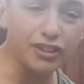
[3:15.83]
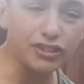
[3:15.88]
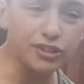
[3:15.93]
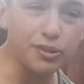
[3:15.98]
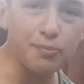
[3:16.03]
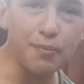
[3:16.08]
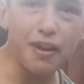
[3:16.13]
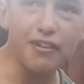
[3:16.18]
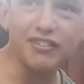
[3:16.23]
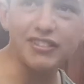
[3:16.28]
some
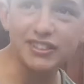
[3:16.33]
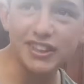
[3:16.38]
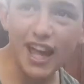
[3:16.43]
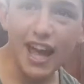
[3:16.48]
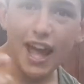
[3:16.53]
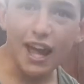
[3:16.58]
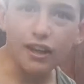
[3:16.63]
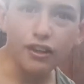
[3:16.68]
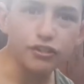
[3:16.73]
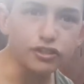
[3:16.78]
berries,
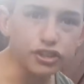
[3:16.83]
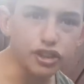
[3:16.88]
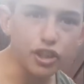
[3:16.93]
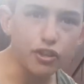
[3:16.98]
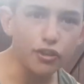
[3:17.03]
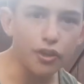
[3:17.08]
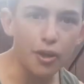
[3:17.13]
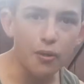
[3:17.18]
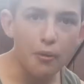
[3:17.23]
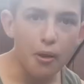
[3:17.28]
and I'll show
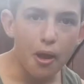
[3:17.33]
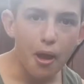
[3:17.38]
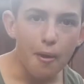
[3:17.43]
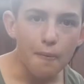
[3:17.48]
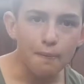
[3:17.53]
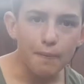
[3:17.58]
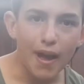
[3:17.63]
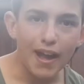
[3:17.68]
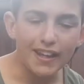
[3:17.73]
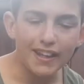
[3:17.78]
you
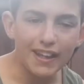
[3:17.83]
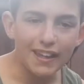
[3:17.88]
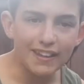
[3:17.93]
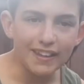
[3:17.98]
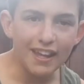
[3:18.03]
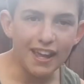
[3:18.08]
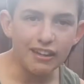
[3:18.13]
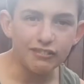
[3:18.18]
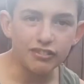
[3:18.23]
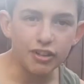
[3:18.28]
back in the
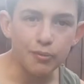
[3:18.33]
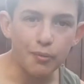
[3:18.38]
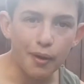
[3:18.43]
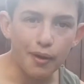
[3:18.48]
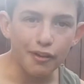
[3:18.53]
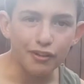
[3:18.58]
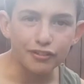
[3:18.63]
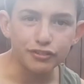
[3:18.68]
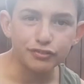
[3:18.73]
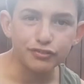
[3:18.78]
area where
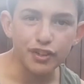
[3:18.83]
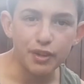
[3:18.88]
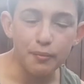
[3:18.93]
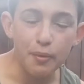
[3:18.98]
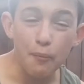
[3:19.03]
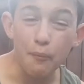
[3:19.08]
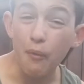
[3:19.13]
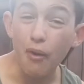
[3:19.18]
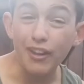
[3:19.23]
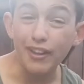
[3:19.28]
I was
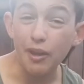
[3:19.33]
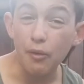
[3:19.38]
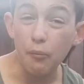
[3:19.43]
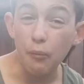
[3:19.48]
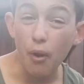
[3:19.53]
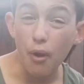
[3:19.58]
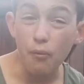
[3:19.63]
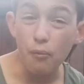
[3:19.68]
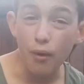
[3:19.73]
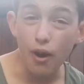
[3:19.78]
filming why they
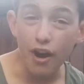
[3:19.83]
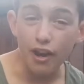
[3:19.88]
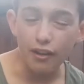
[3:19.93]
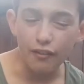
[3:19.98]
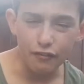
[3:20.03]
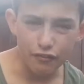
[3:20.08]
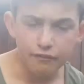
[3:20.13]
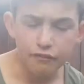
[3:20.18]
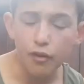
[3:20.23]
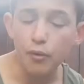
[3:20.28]
won't work
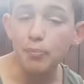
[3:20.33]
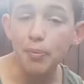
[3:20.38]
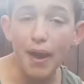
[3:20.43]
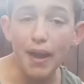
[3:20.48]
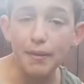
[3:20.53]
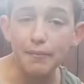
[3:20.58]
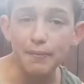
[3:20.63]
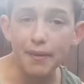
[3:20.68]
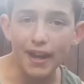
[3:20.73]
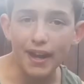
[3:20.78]
for
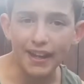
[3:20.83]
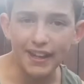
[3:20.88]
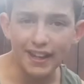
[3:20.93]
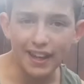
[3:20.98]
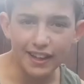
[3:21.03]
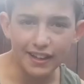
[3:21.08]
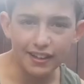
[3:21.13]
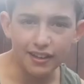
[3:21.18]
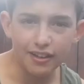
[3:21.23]
paint making.